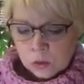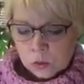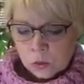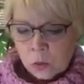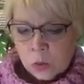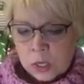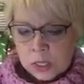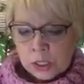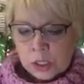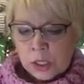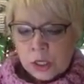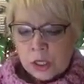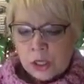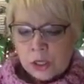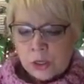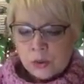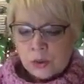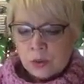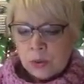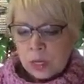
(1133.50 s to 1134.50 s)
What do
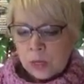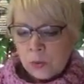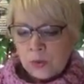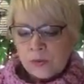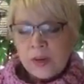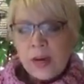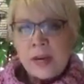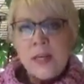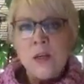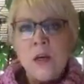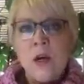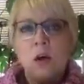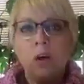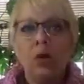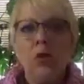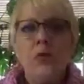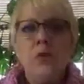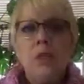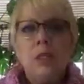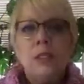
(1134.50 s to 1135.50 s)
you, and we've kind of gone
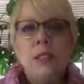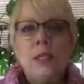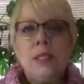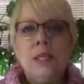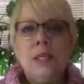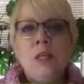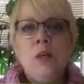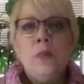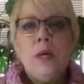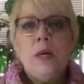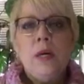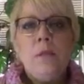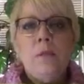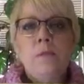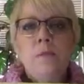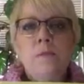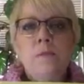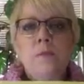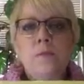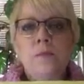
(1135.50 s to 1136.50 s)
over this a little bit,
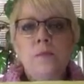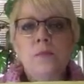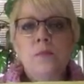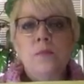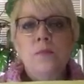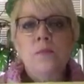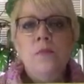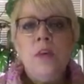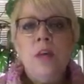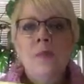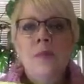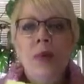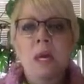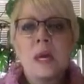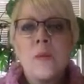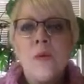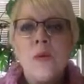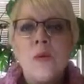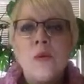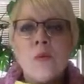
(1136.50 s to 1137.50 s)
found my
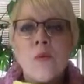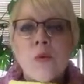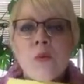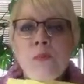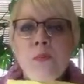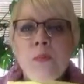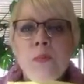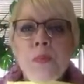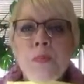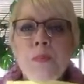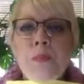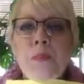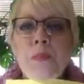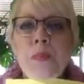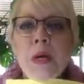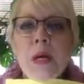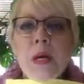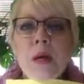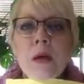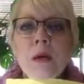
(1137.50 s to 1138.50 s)
amigurumi
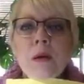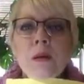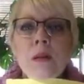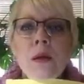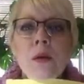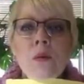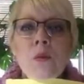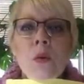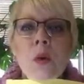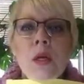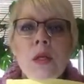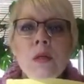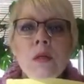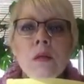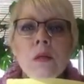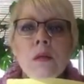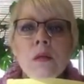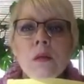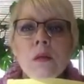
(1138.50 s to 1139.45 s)
bear that want